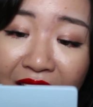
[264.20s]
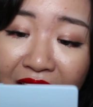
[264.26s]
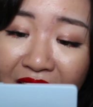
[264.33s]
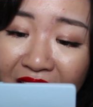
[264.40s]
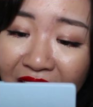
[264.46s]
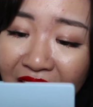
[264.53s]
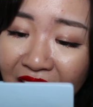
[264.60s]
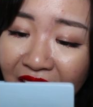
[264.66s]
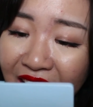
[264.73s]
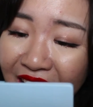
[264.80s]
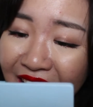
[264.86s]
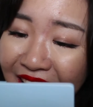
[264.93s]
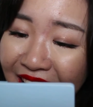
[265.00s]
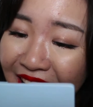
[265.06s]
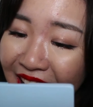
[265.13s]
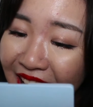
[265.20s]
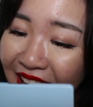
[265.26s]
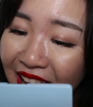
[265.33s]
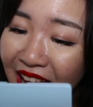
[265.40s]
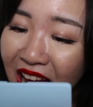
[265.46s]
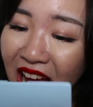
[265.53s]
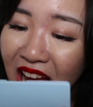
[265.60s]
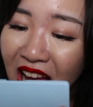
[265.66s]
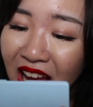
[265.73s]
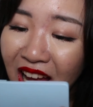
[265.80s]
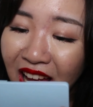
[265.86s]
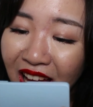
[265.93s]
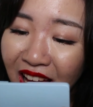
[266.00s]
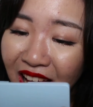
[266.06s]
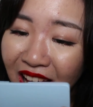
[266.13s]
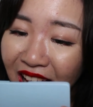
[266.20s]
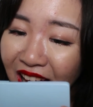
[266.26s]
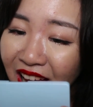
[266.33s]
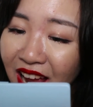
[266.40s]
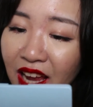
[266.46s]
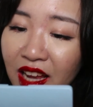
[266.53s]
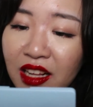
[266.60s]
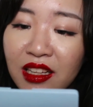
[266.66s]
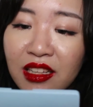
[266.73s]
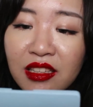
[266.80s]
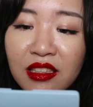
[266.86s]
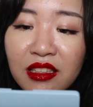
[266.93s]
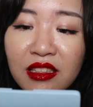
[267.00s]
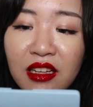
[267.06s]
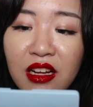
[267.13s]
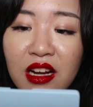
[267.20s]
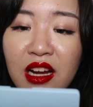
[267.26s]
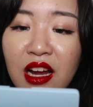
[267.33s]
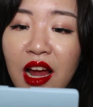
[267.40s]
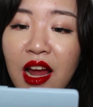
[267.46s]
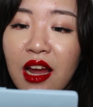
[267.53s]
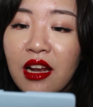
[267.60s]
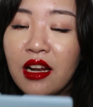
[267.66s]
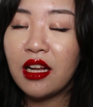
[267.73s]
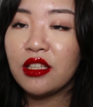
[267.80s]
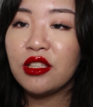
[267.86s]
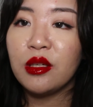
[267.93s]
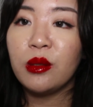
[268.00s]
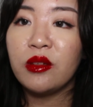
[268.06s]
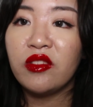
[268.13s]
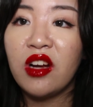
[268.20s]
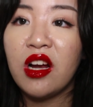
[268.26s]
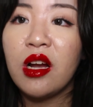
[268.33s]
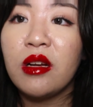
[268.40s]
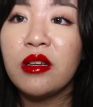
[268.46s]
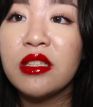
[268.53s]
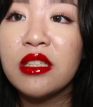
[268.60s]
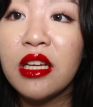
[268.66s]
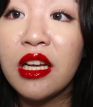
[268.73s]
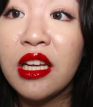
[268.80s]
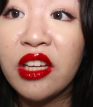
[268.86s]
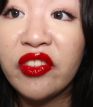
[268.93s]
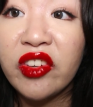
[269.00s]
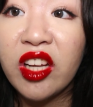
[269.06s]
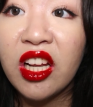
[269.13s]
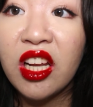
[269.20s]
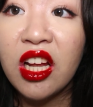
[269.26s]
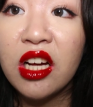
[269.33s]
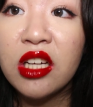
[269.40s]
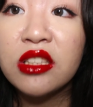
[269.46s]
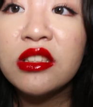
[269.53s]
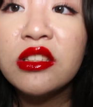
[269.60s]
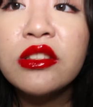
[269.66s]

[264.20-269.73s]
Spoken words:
Okay, that should be fine. Just gonna leave it like that.